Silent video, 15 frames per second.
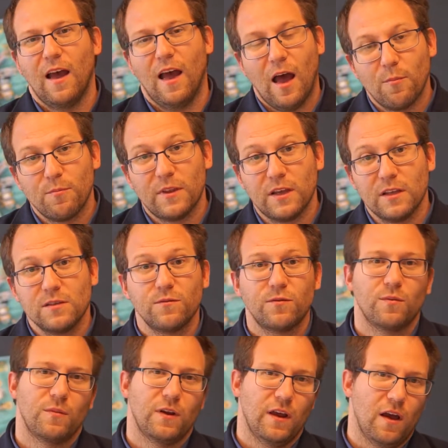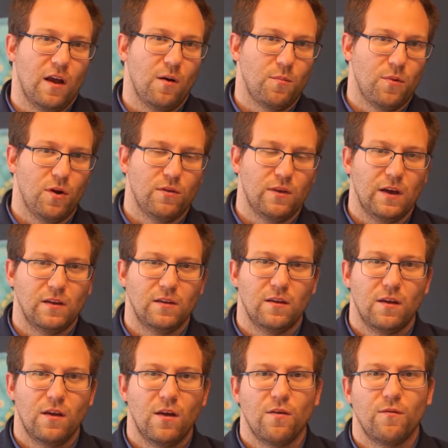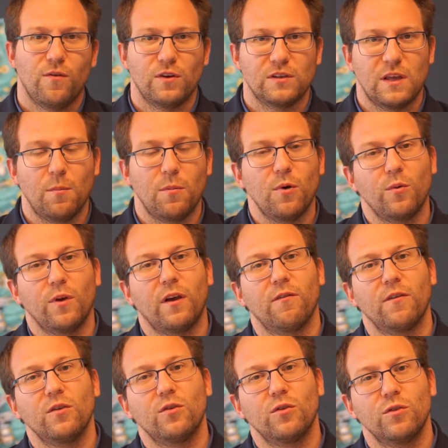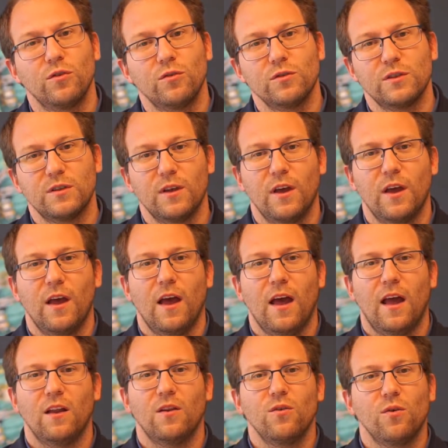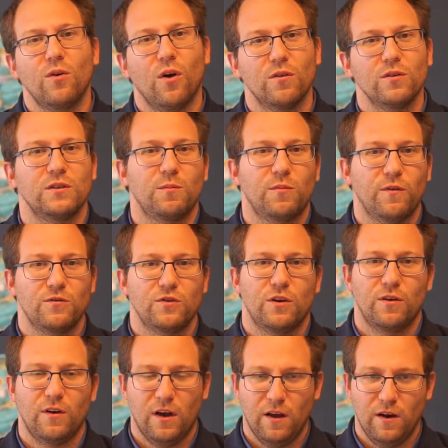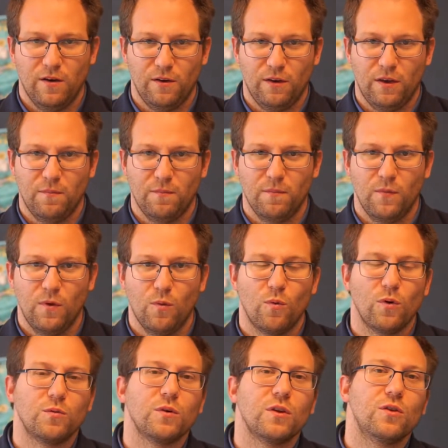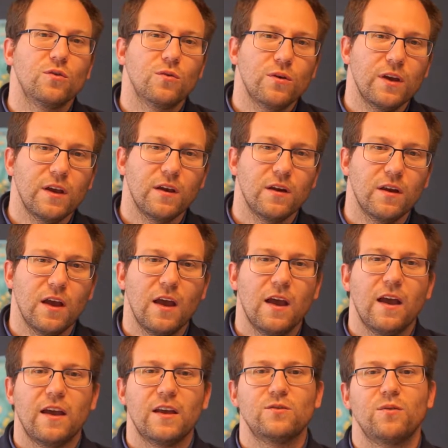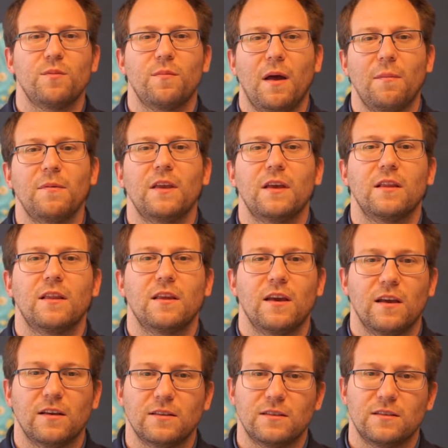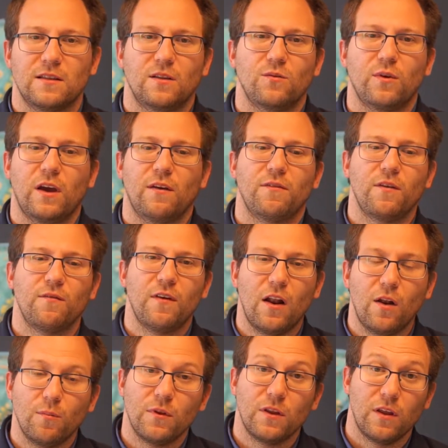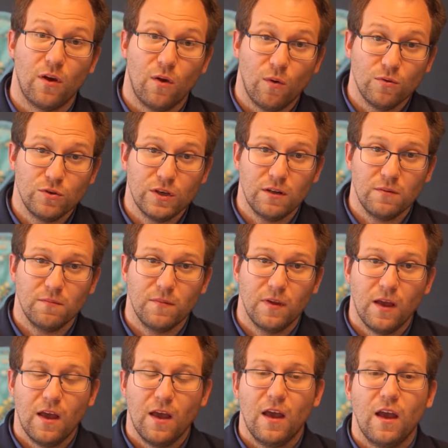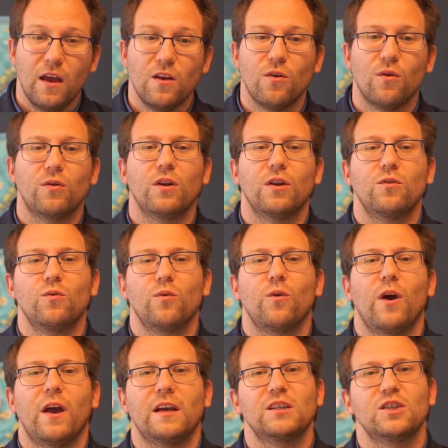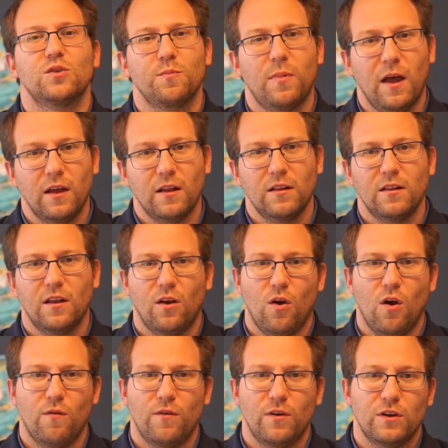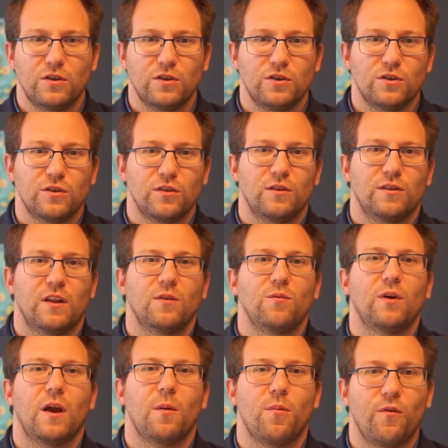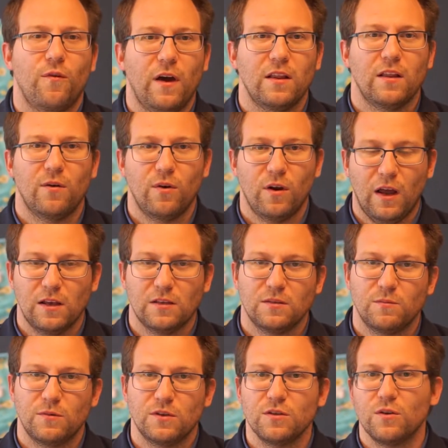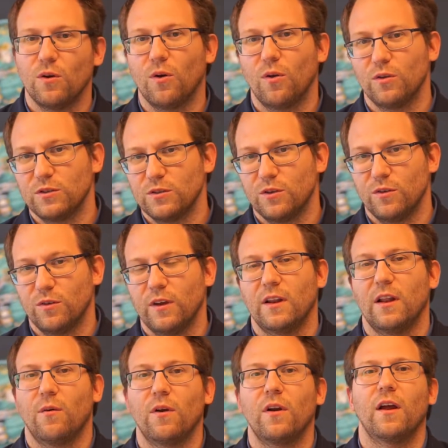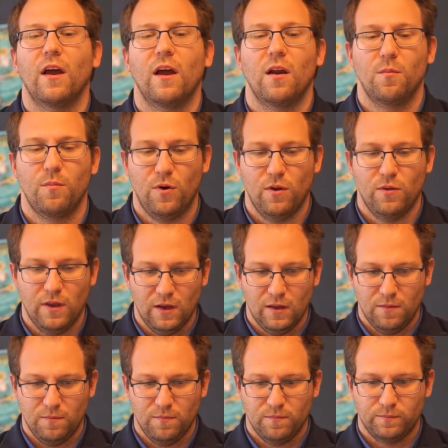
updates from the air product. For example, we have introduced a new concept of geo-hierarchy. What we do here is we map the ideas that we have developed in the ocean in order to expand the coverage that we can provide our customers also in our air product.